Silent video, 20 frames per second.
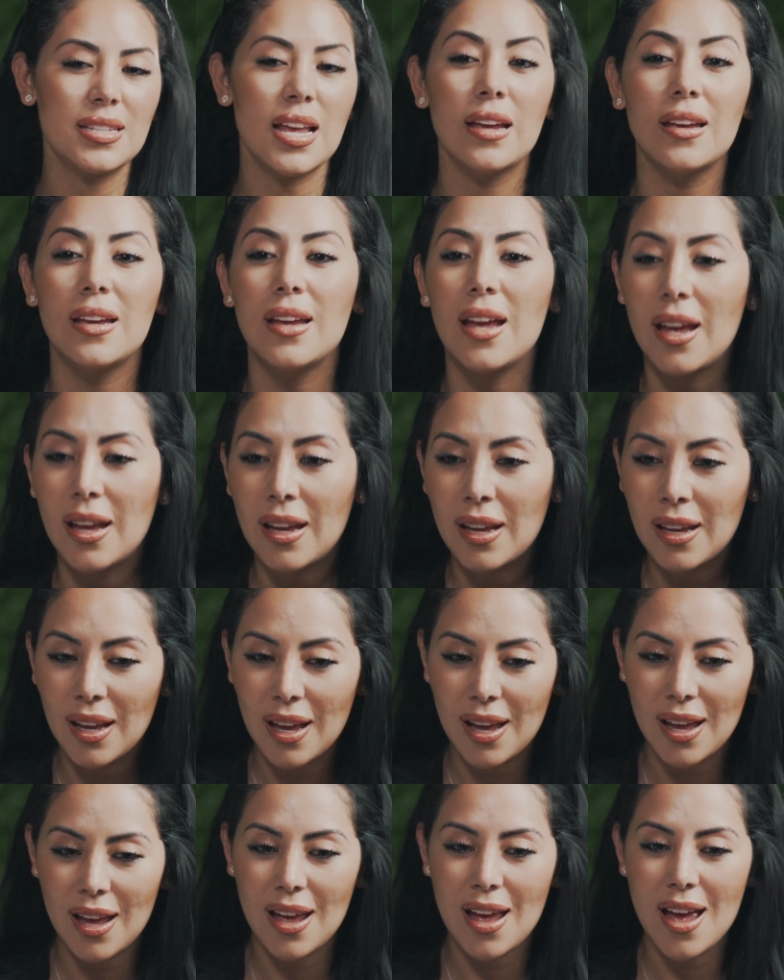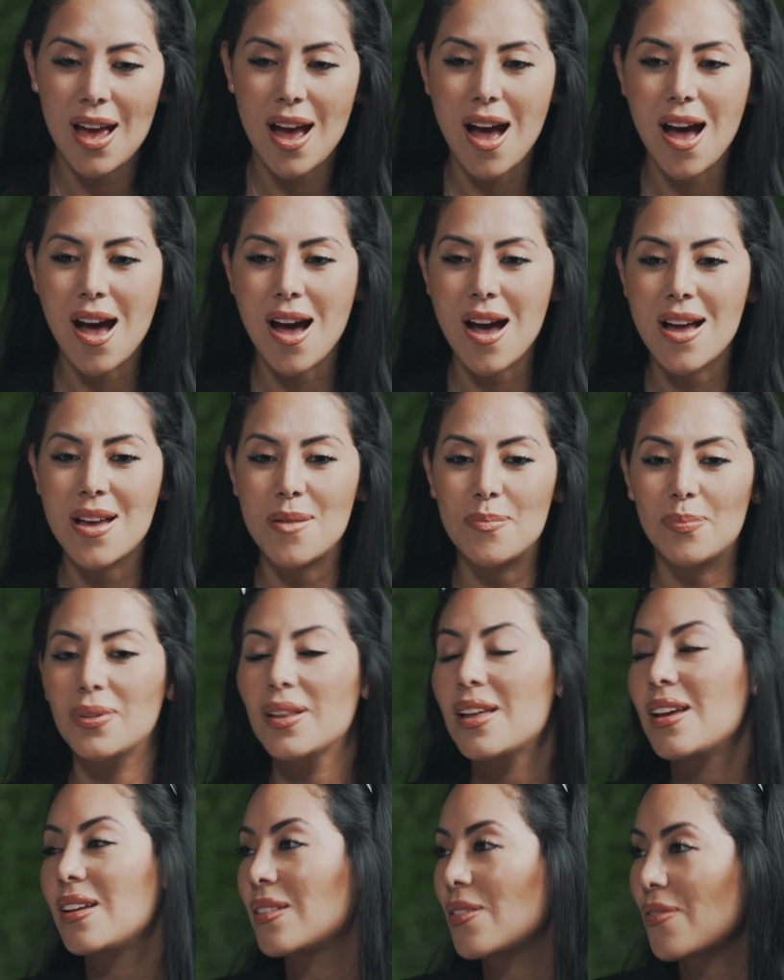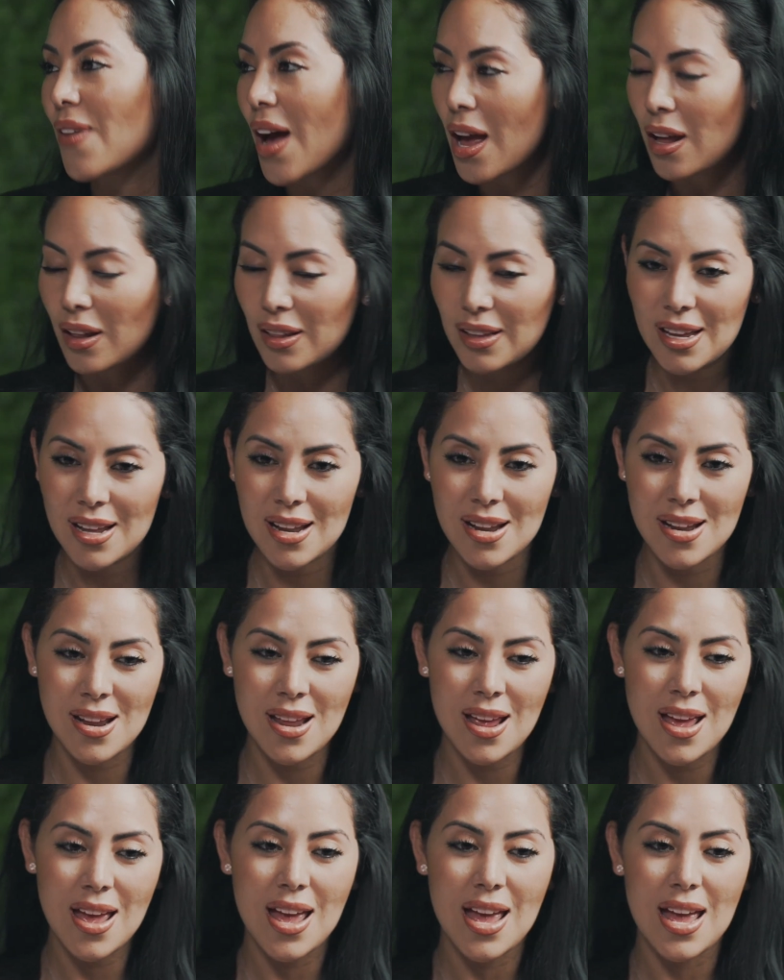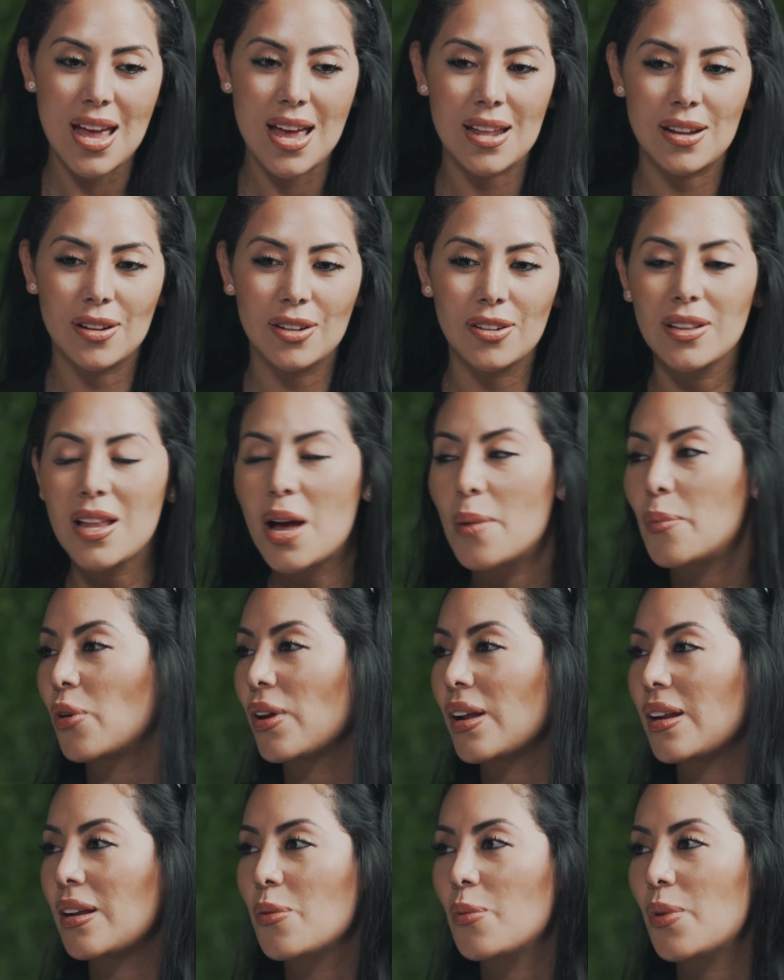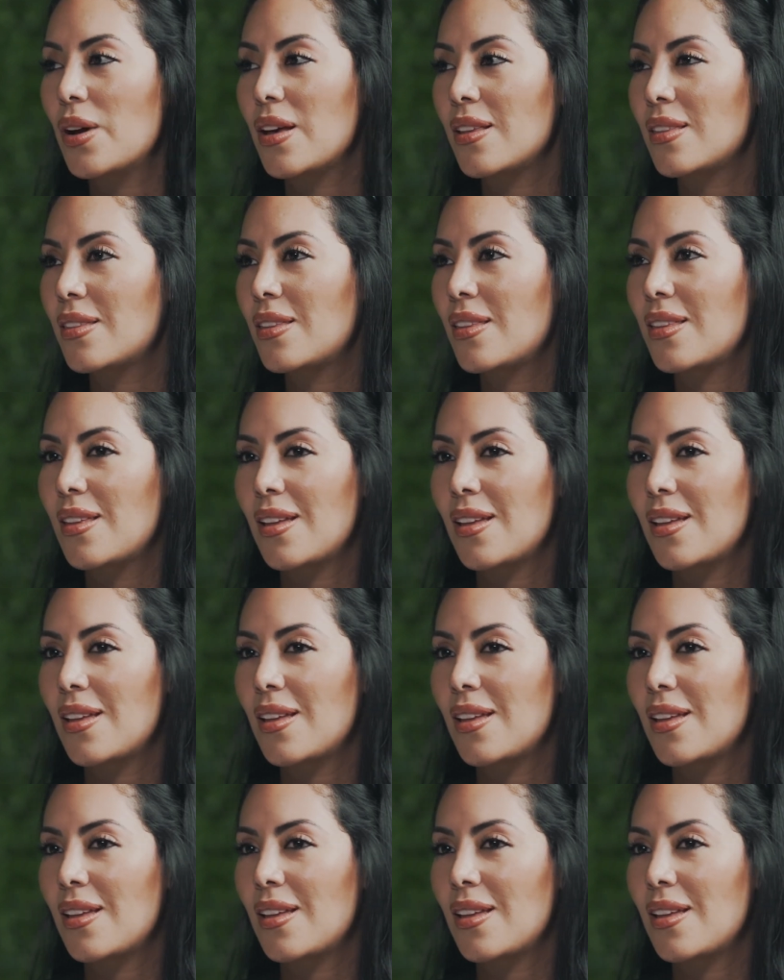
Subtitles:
singing and playing the violin and collaborating with